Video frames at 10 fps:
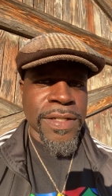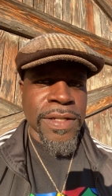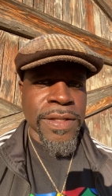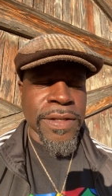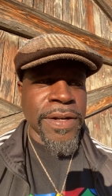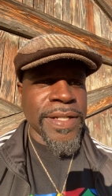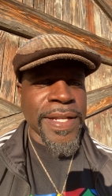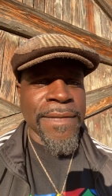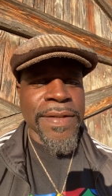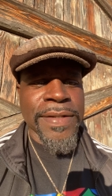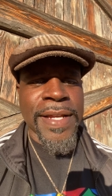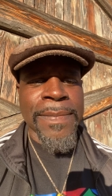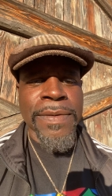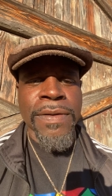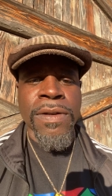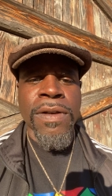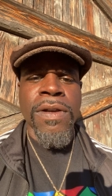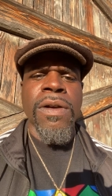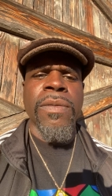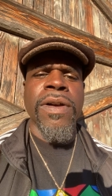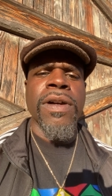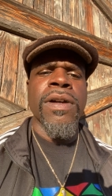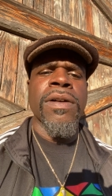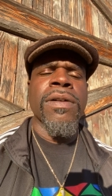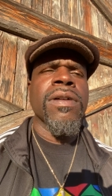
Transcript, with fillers: the 37th chapter, where